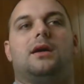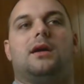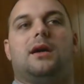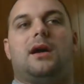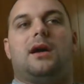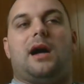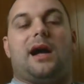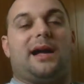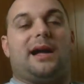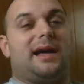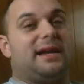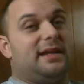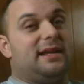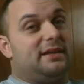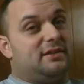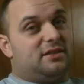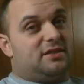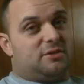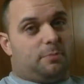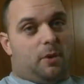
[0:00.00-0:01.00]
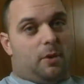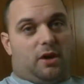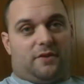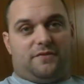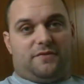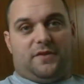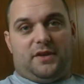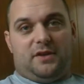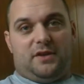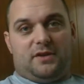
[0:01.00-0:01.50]
I got to get the spark
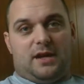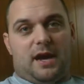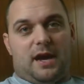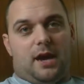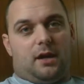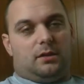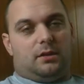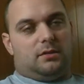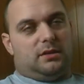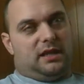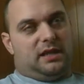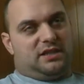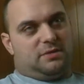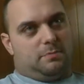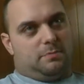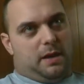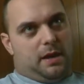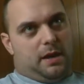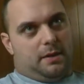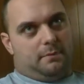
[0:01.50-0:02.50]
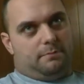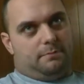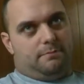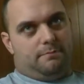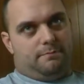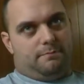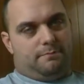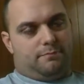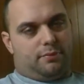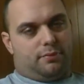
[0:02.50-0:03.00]
figured out. That's my
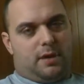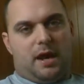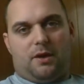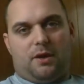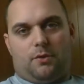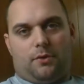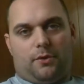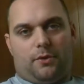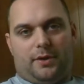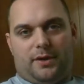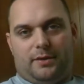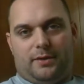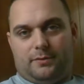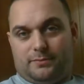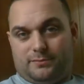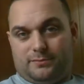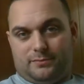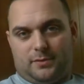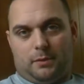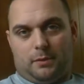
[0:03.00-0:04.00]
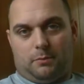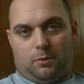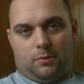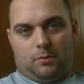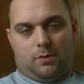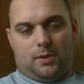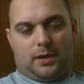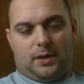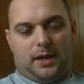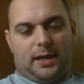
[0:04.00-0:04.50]
priority, number
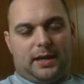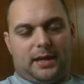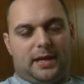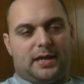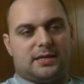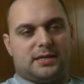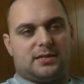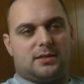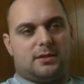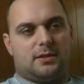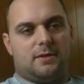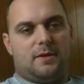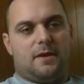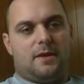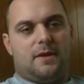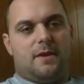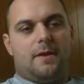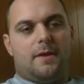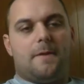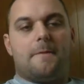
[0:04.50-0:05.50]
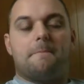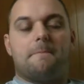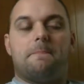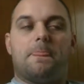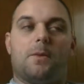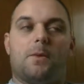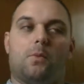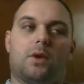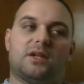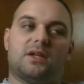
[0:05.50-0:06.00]
one, I guess.
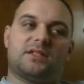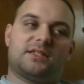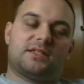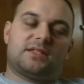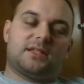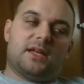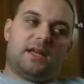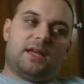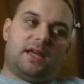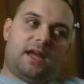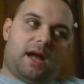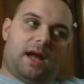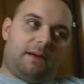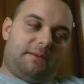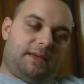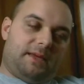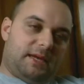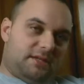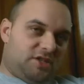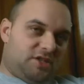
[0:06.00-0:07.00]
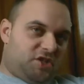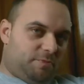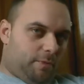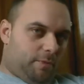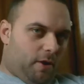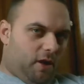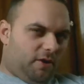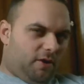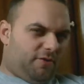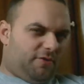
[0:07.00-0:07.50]
Once I'm getting
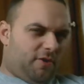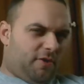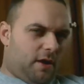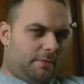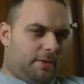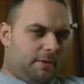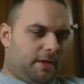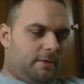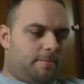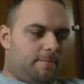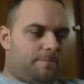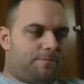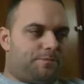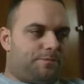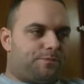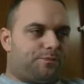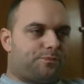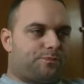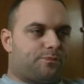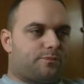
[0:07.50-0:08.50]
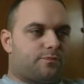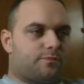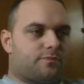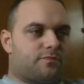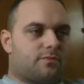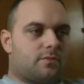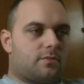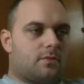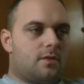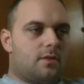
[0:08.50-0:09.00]
spark from it,
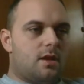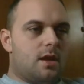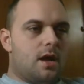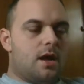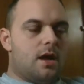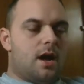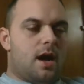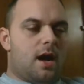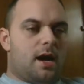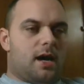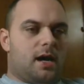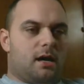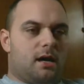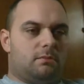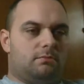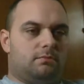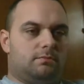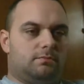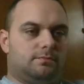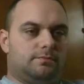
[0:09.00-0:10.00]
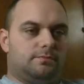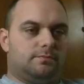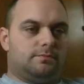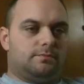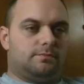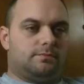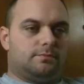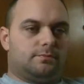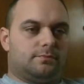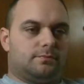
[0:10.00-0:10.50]

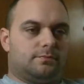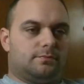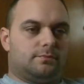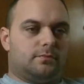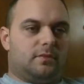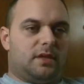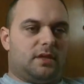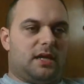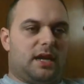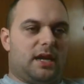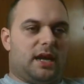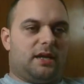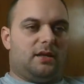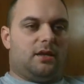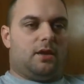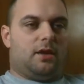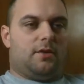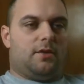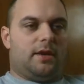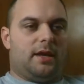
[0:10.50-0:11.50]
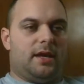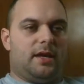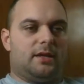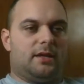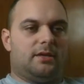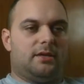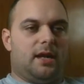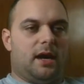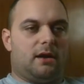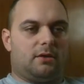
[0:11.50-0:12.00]
then I can go
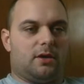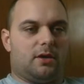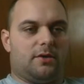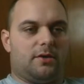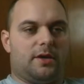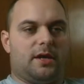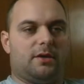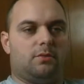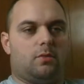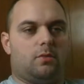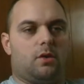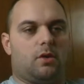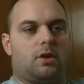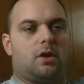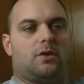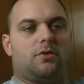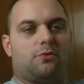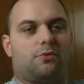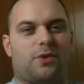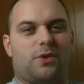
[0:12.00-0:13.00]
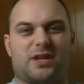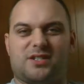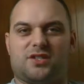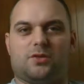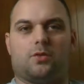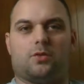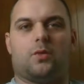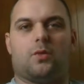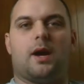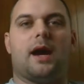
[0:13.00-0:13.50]
ahead. I'll go ahead and work on the rest of
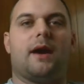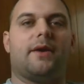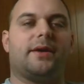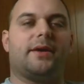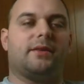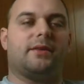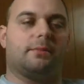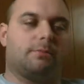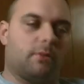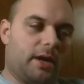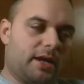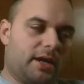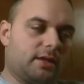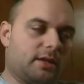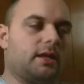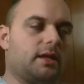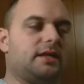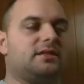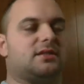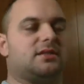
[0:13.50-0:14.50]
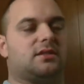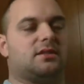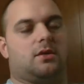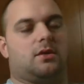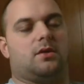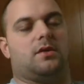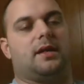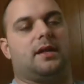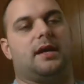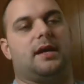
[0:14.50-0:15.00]
the wiring, the brake lights, and
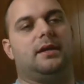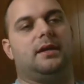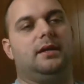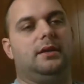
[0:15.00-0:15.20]
all that.